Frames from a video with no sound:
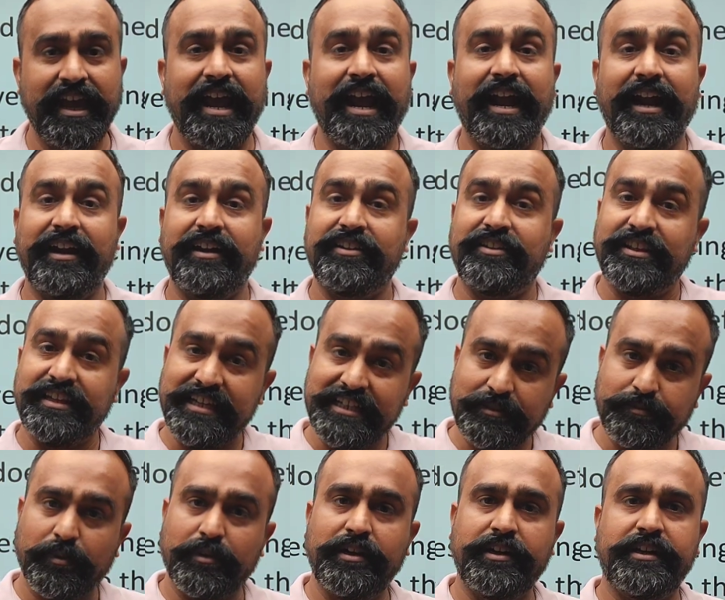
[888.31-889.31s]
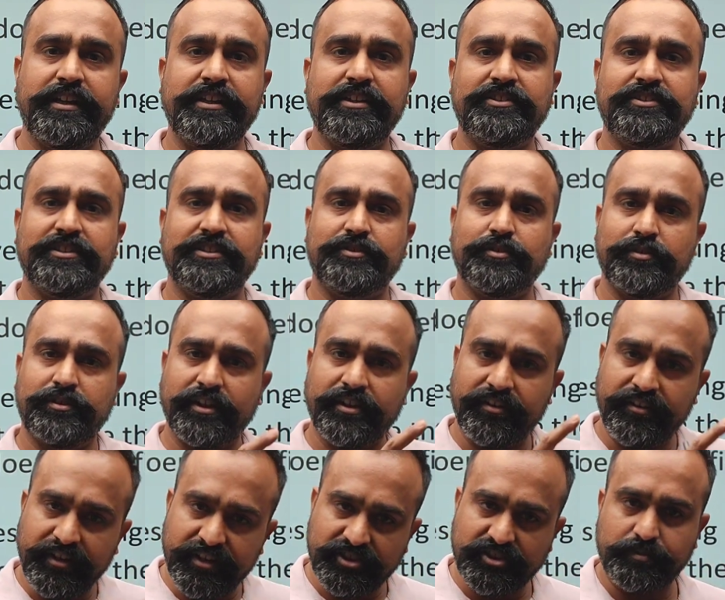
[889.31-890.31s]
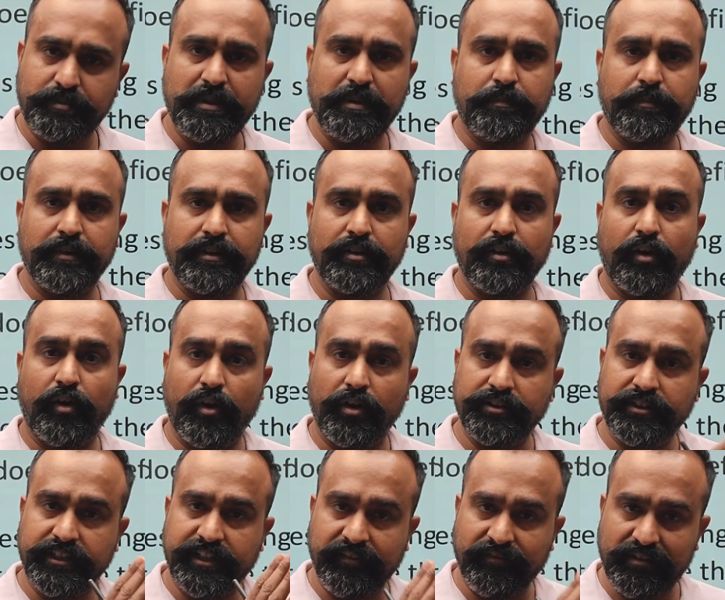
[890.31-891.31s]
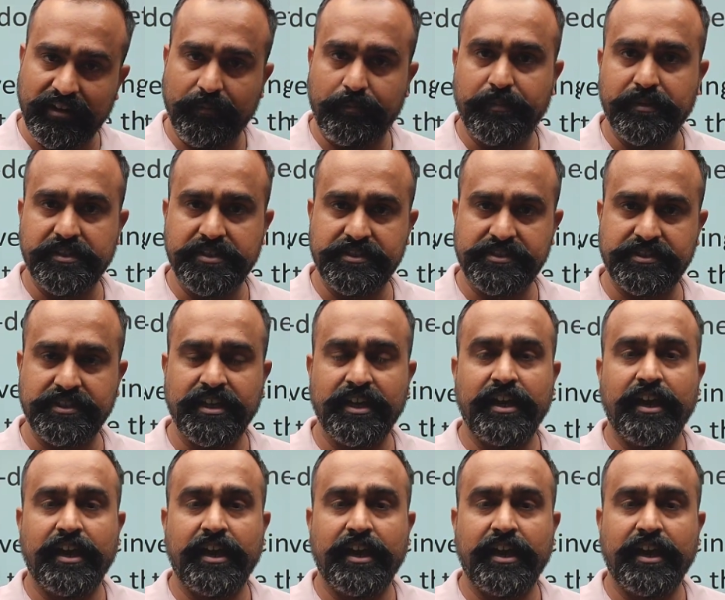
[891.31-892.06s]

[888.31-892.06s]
and these politicians or the rich people or the developers